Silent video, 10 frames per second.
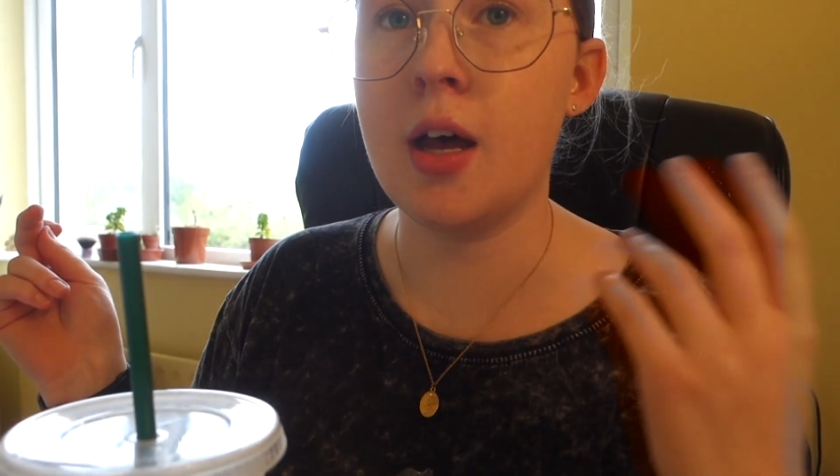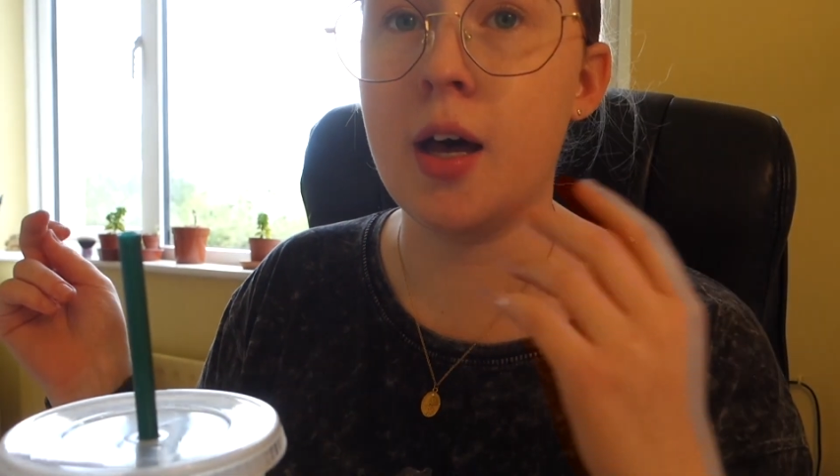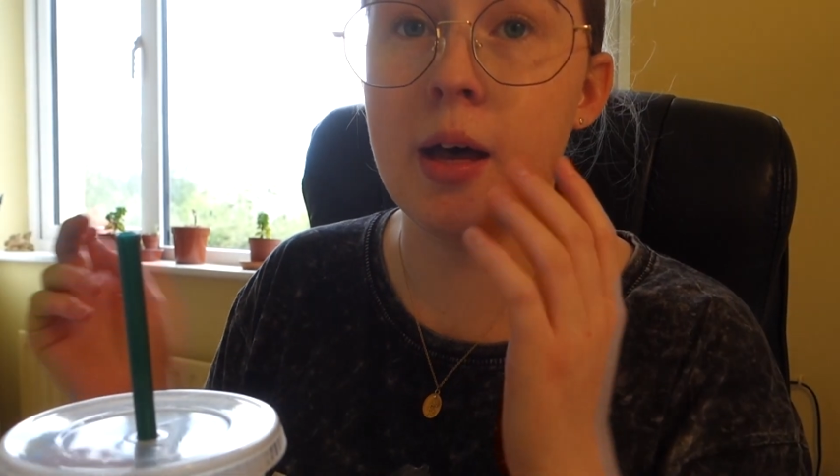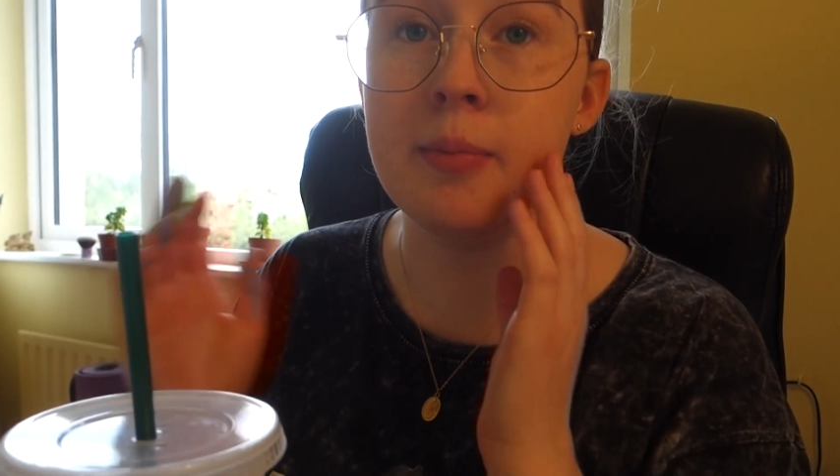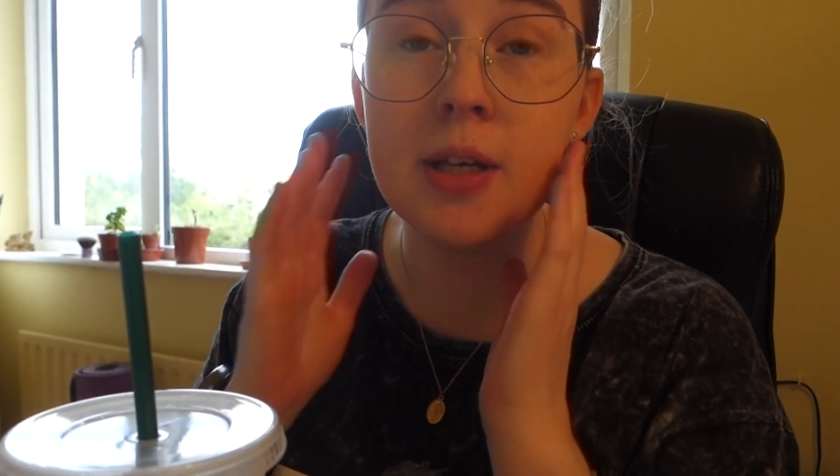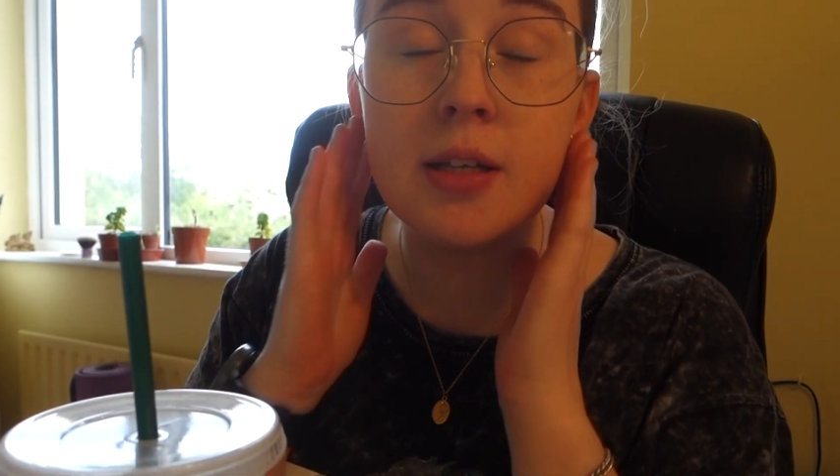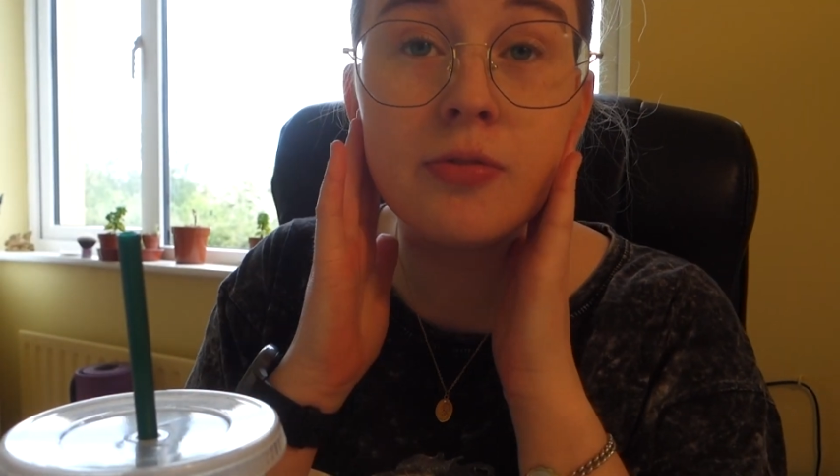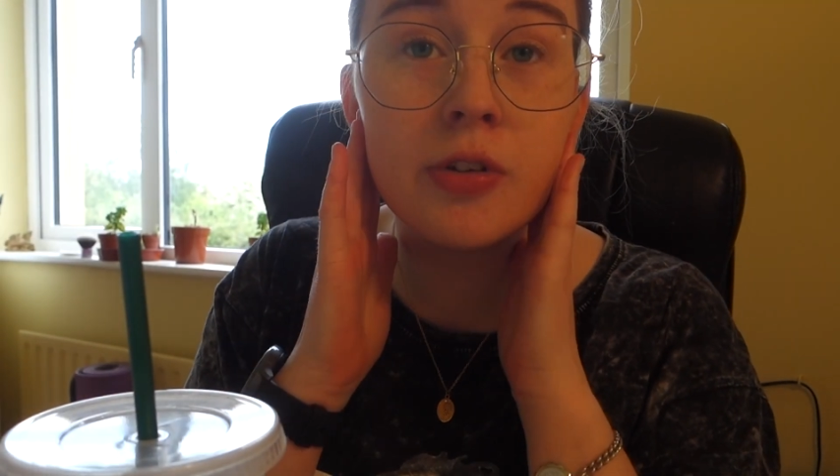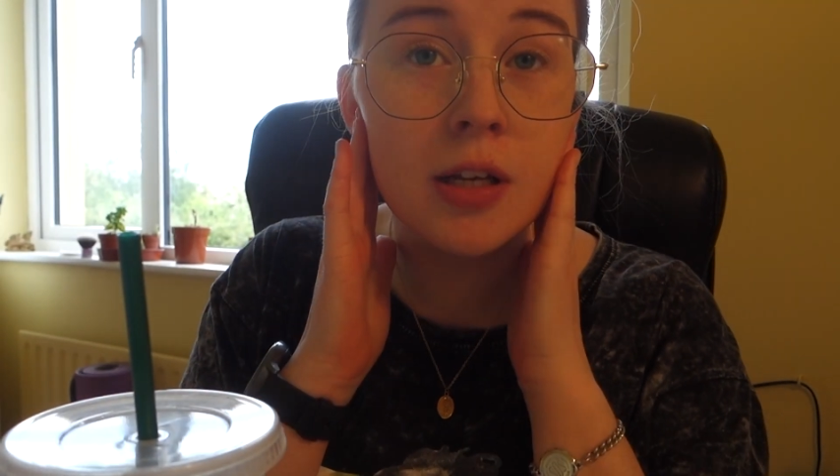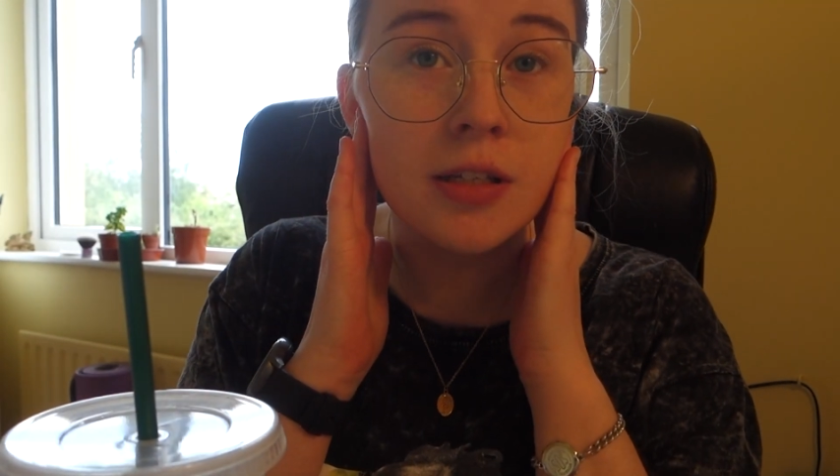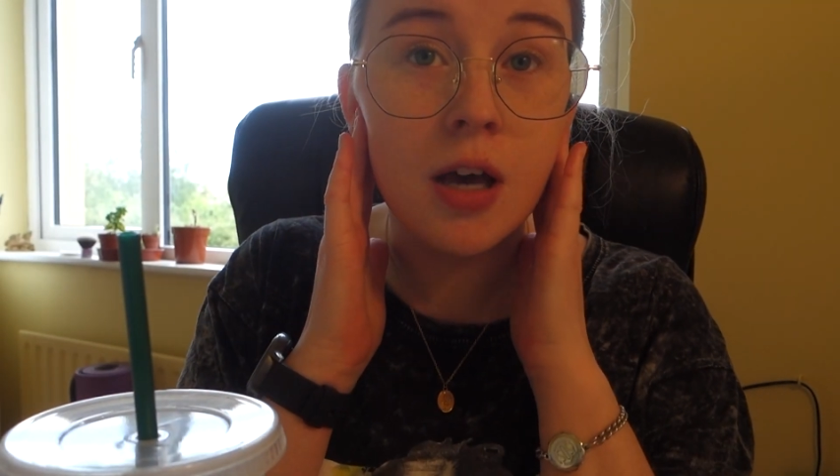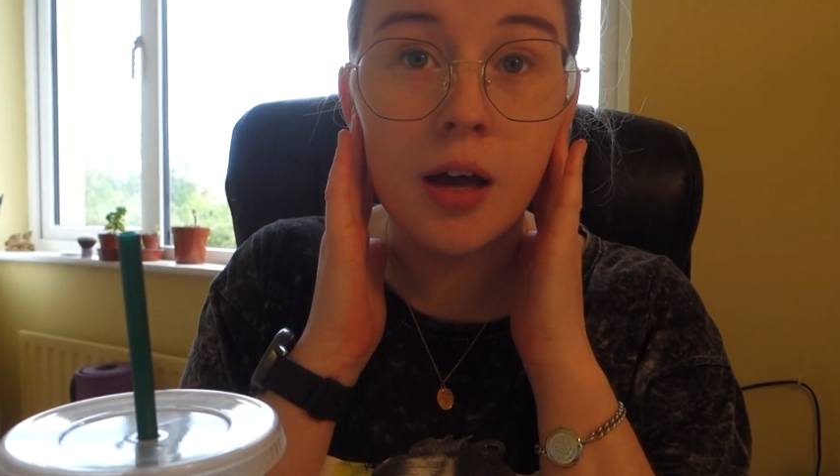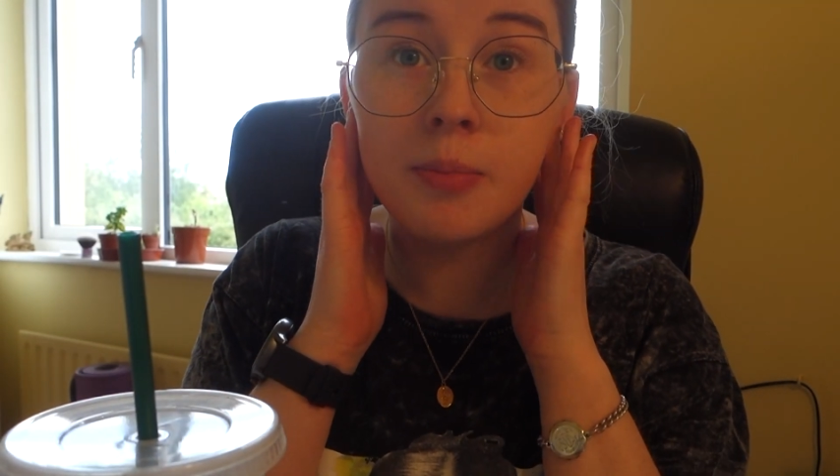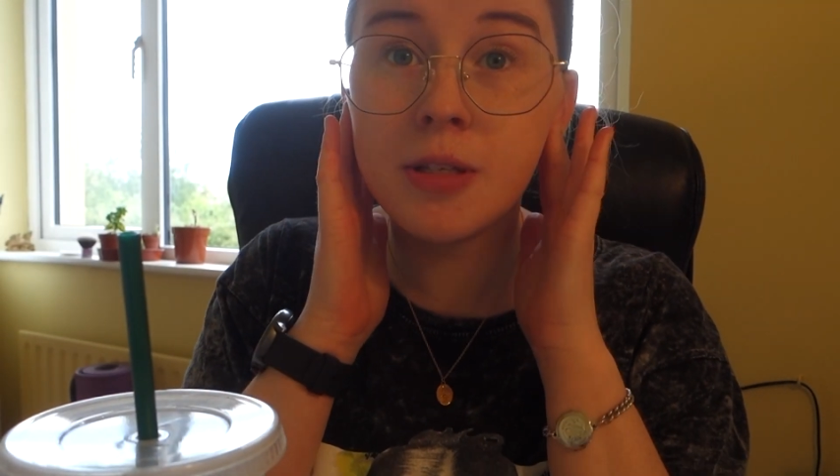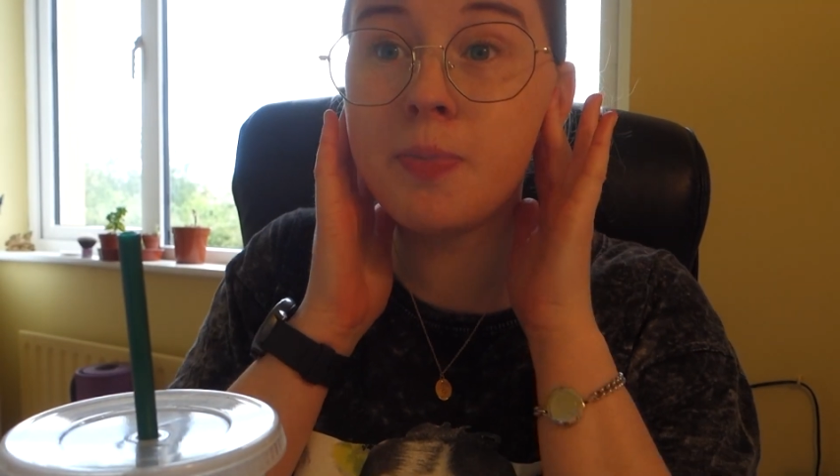I just feel like time has